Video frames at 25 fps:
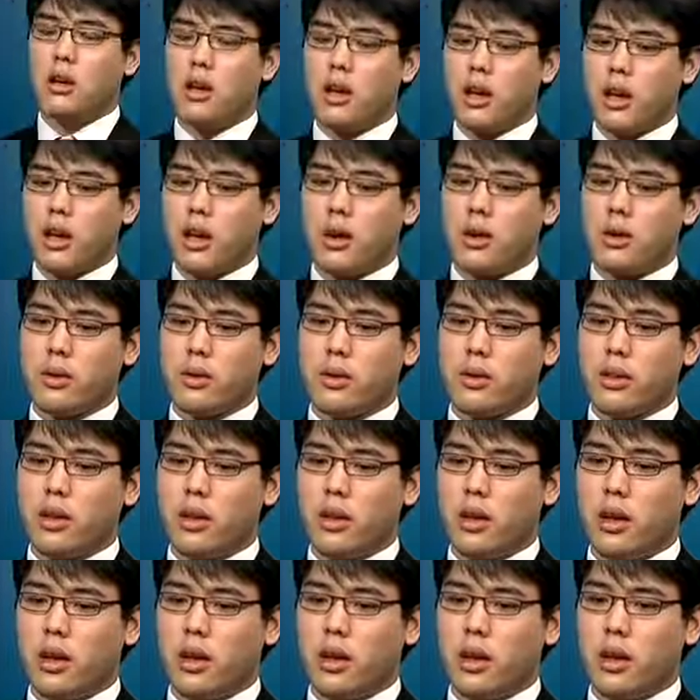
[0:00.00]
Yeah,
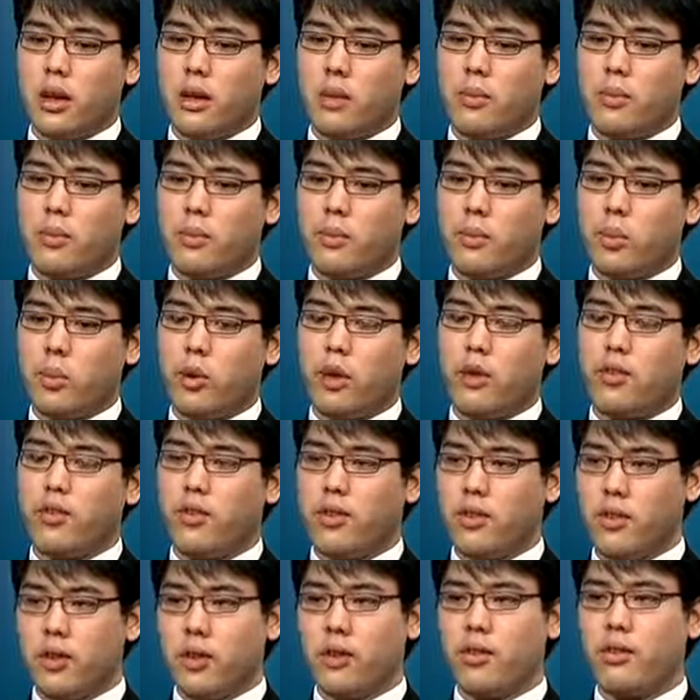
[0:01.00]
the, we've
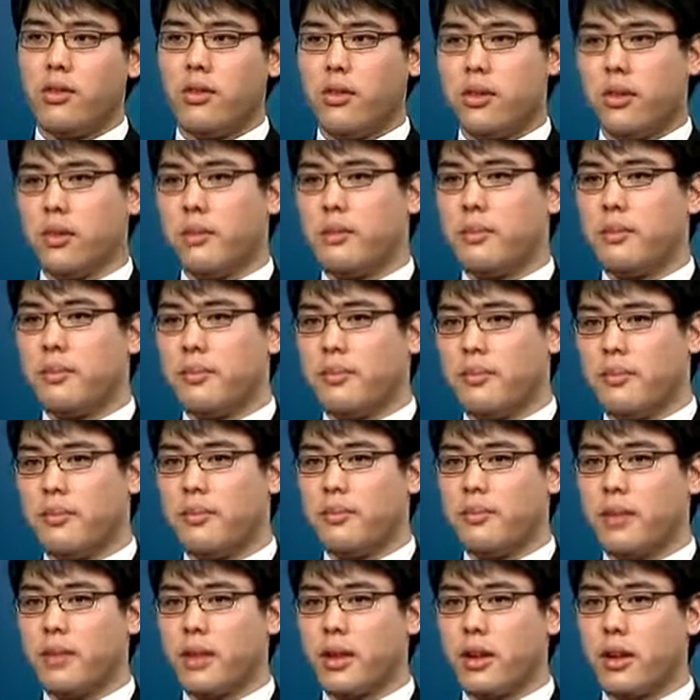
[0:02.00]
seen some
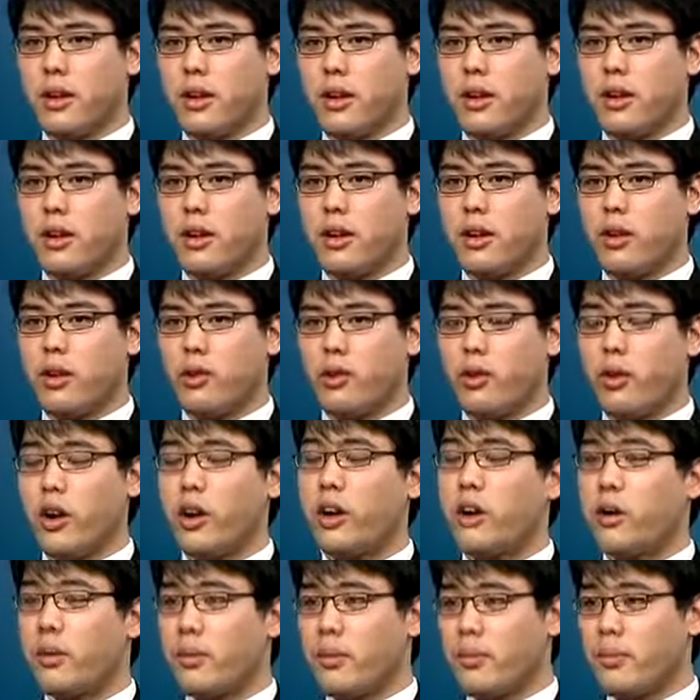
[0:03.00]
uh,
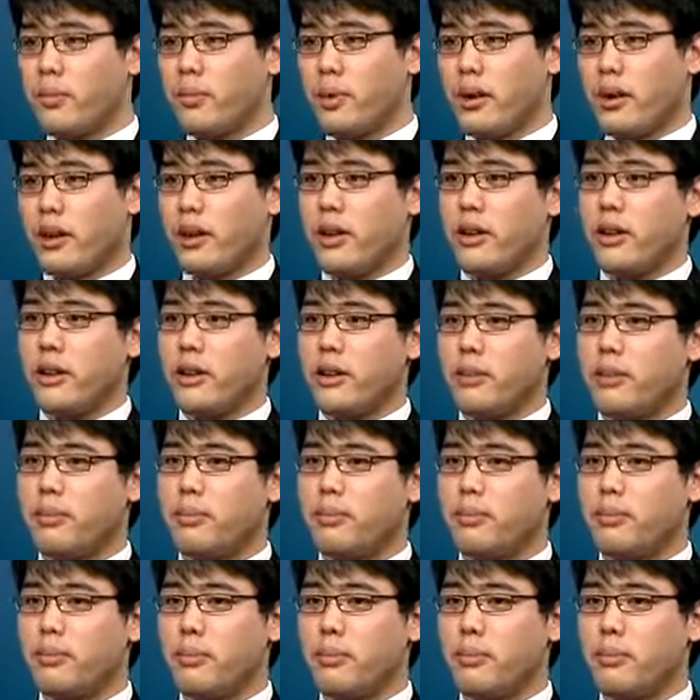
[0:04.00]
rare uh,